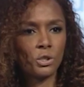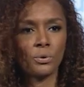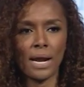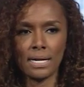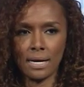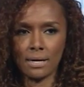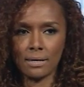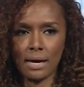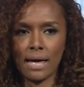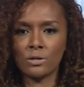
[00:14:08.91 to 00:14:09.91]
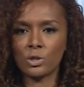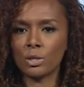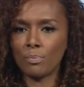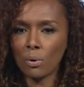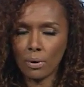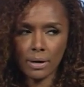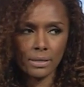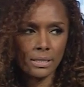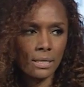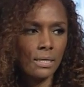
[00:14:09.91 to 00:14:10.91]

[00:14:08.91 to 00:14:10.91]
training, and support.